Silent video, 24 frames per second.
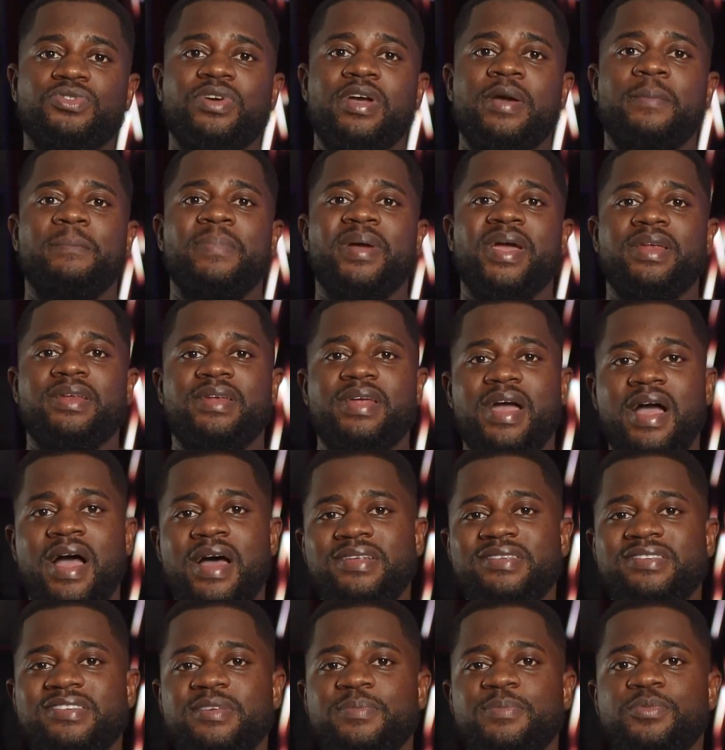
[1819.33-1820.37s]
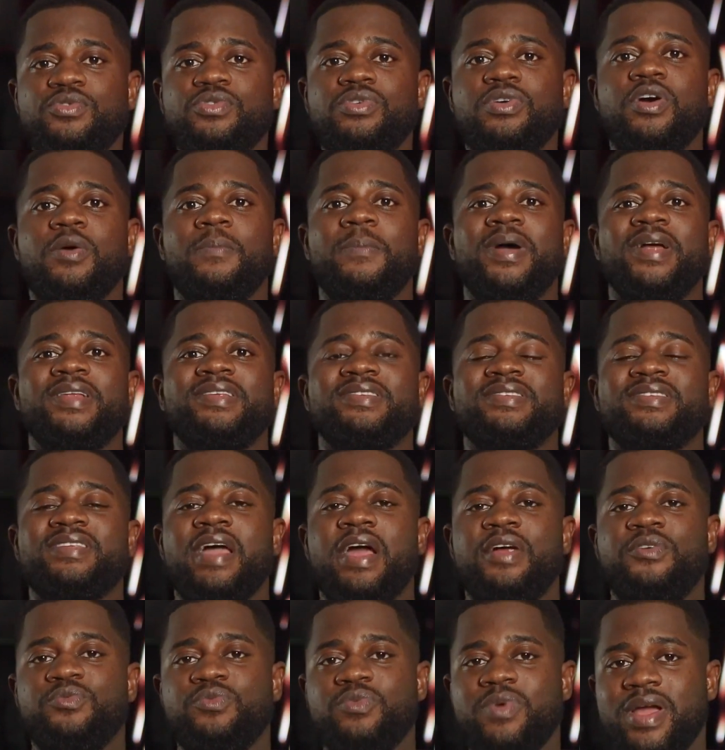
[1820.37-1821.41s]
to embed Ansible commands
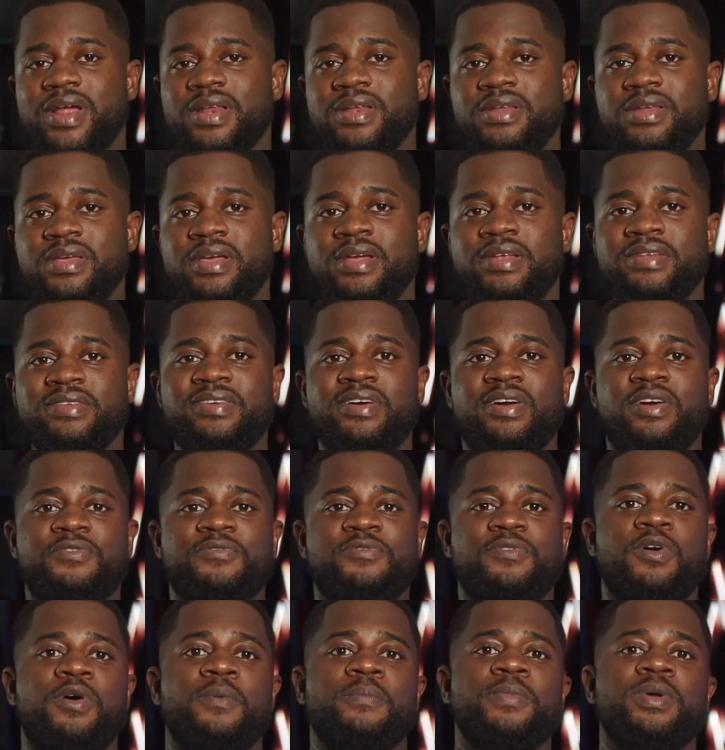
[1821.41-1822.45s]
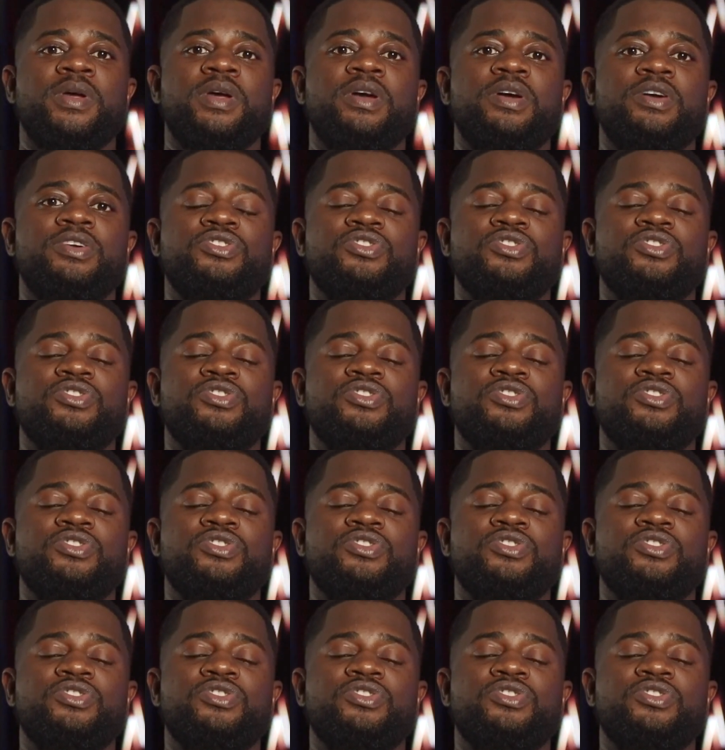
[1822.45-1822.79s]
directly in Terraform